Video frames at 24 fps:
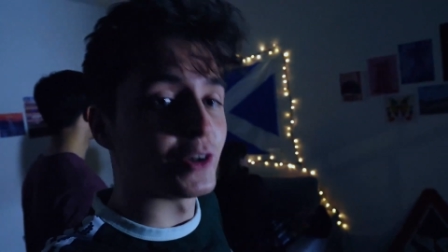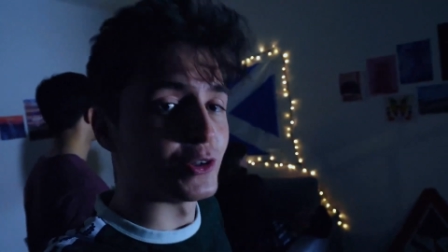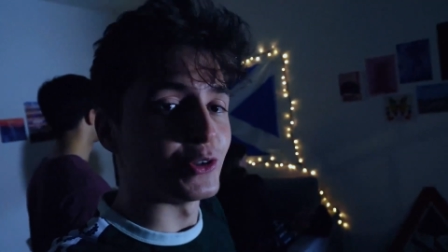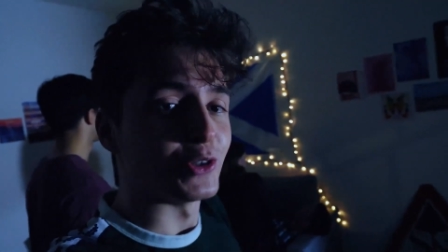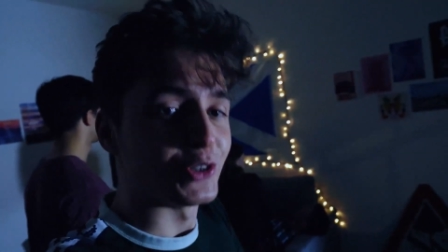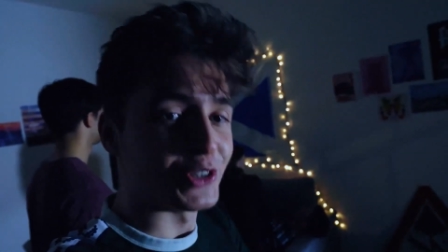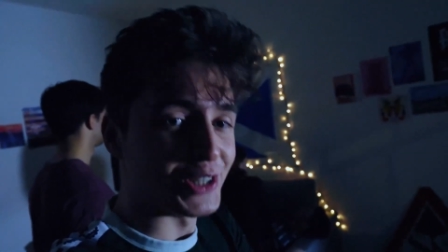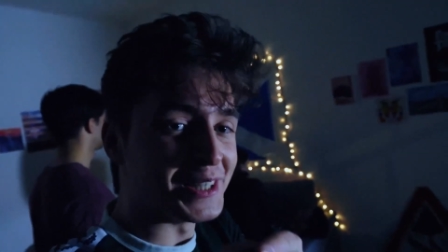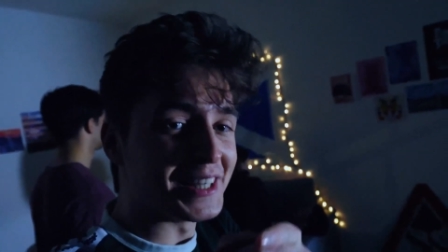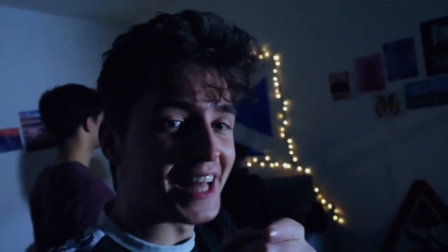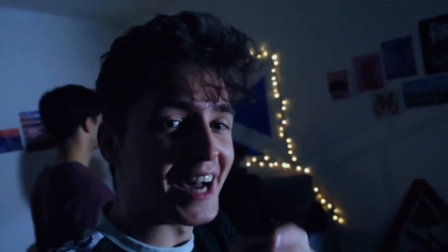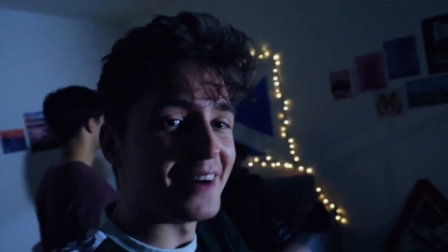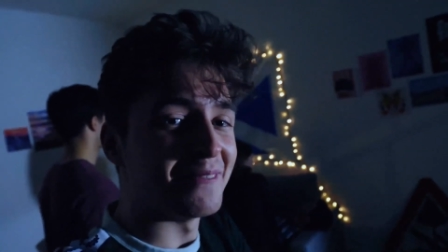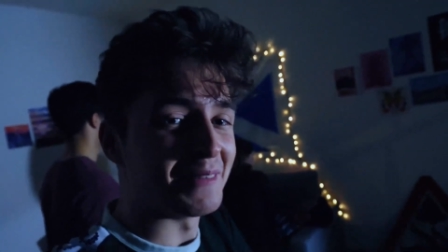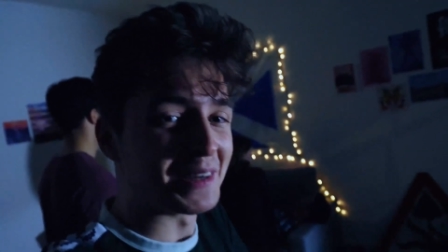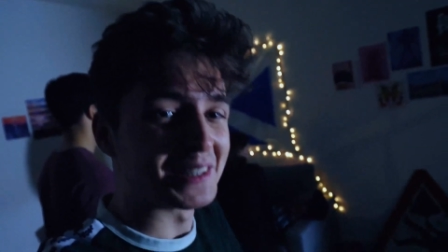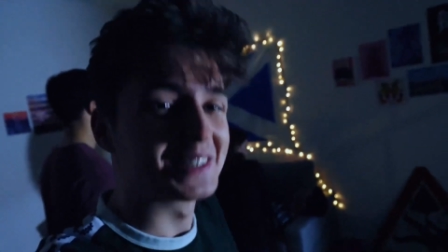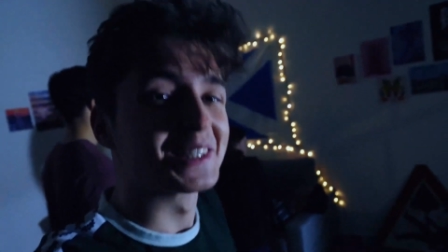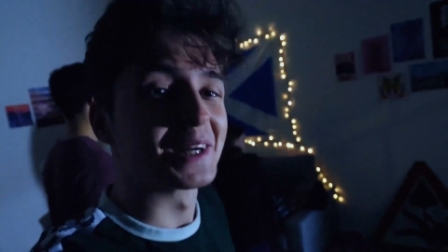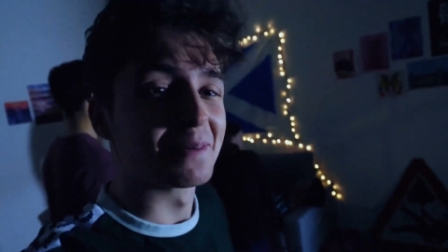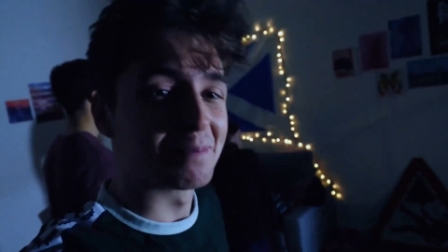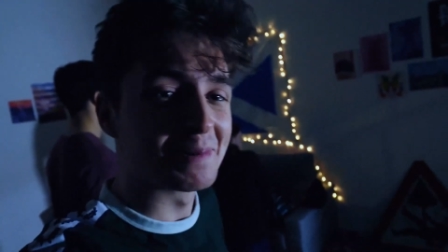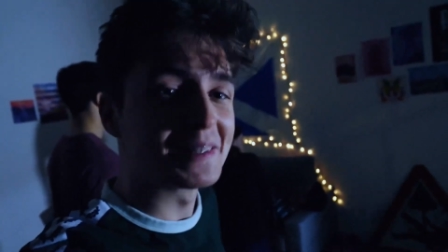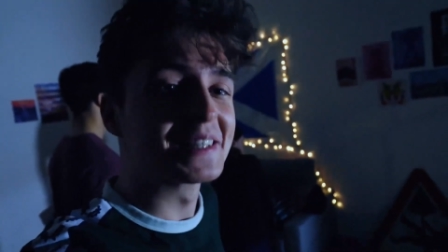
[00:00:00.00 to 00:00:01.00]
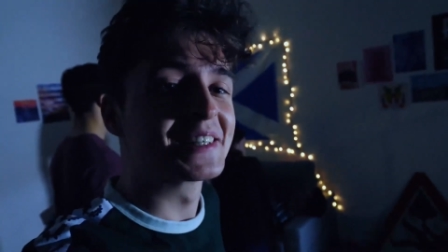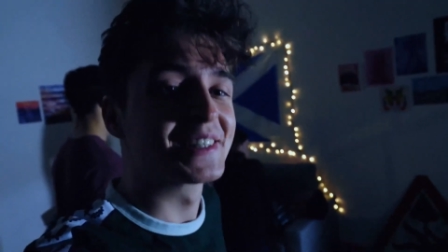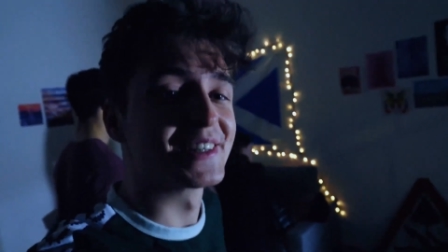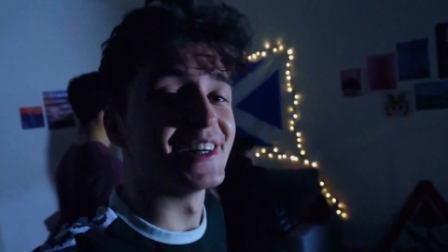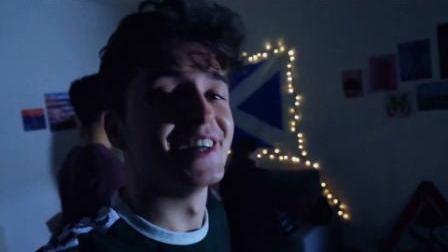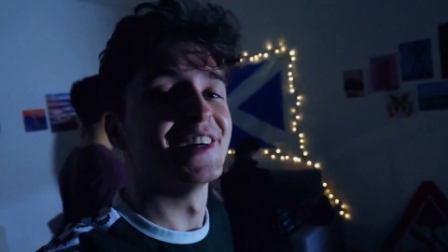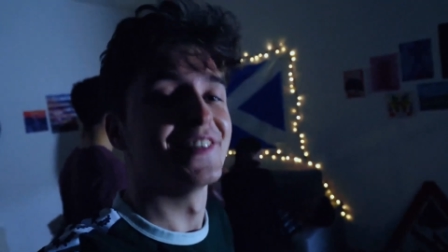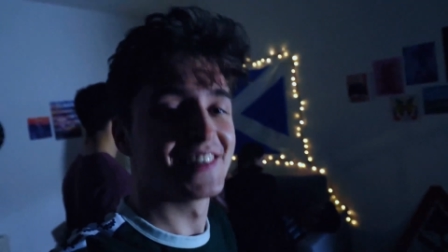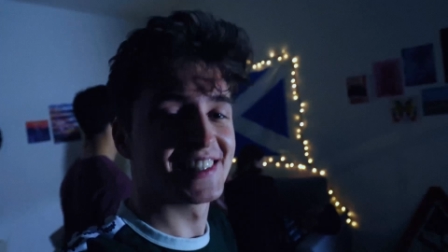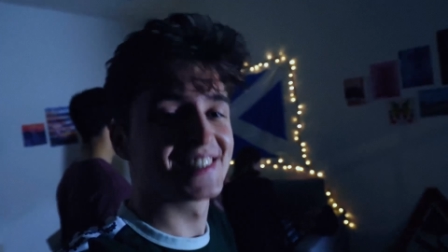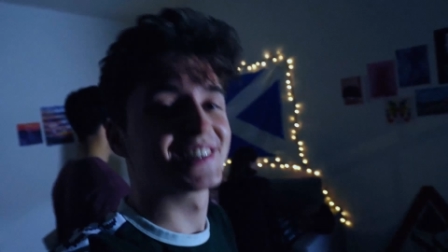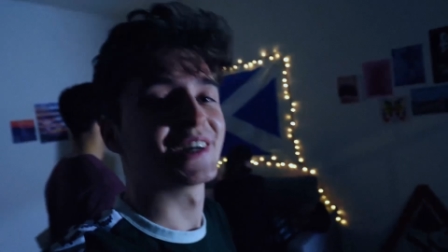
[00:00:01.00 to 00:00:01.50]
You seen that, Mr. Police
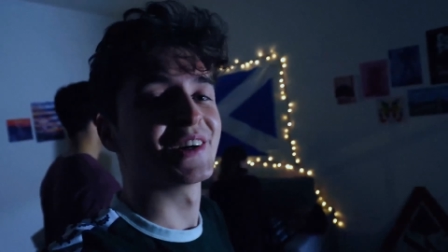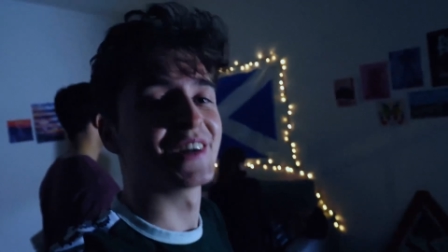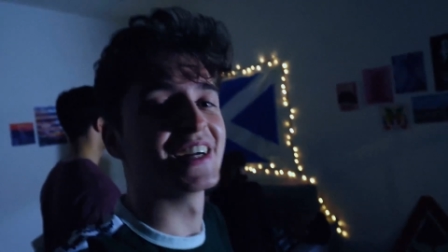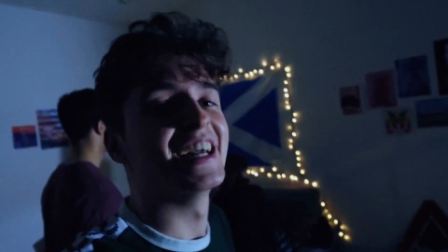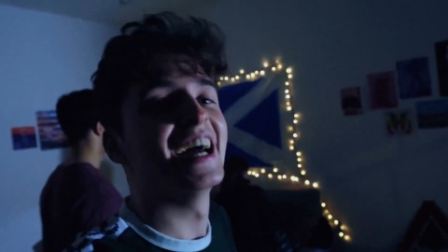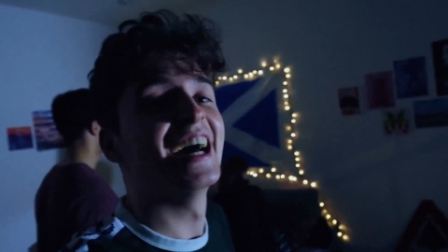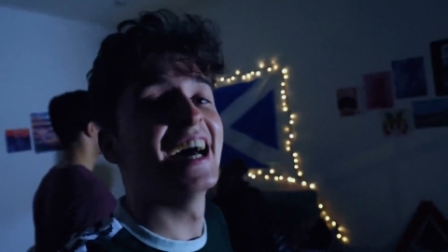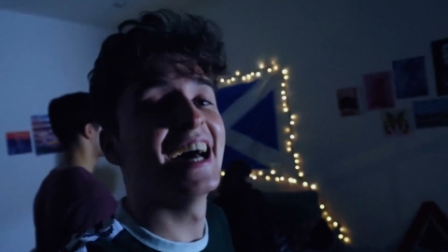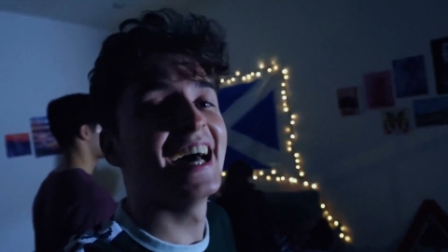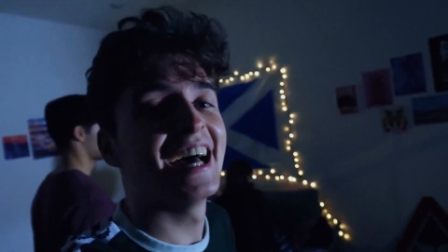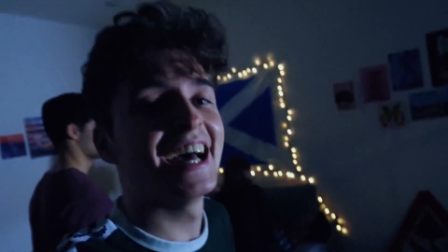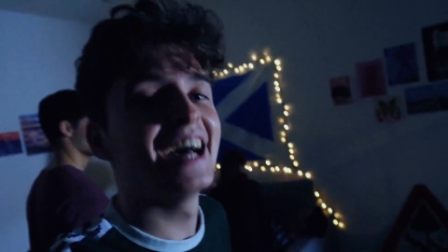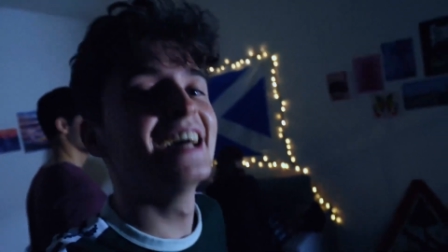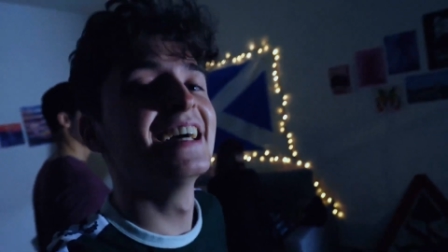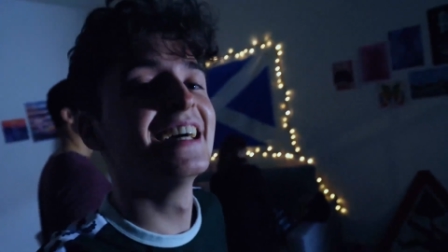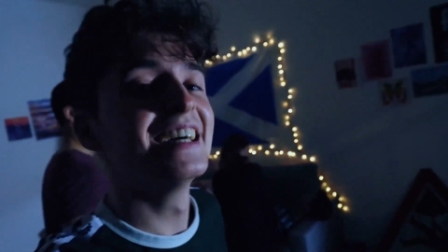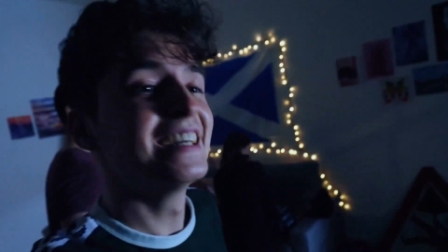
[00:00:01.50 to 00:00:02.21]
Officer? Yeah.